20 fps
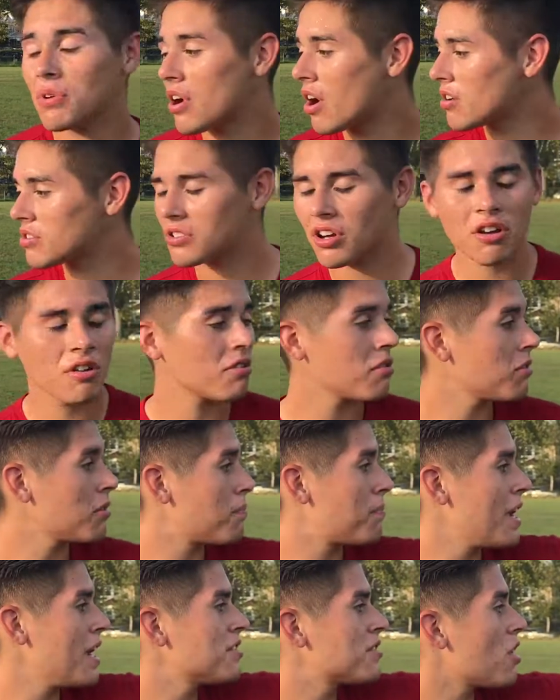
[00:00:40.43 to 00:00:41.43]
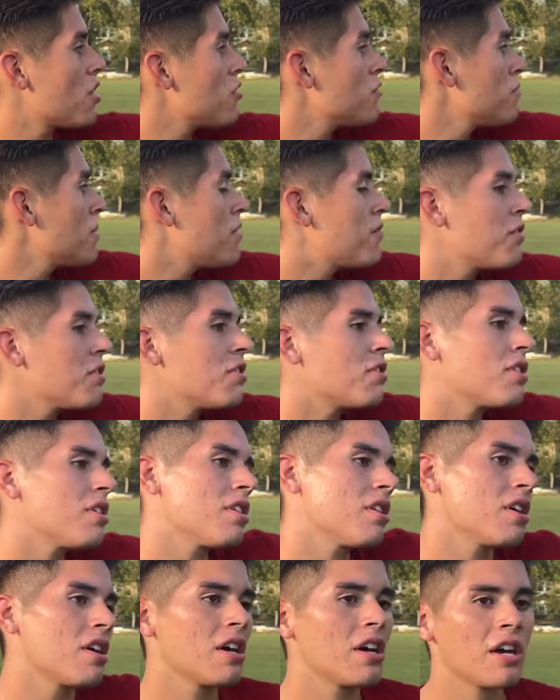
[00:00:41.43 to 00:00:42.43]
We all start the play started in midfield,
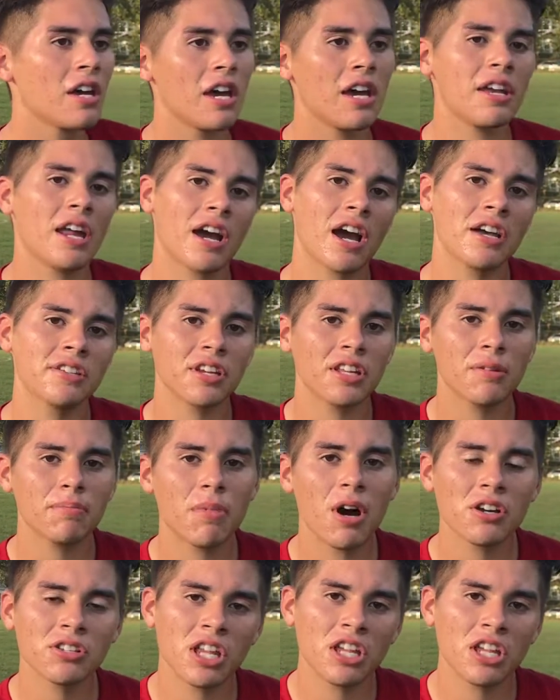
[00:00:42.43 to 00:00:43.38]
and I got inside the box,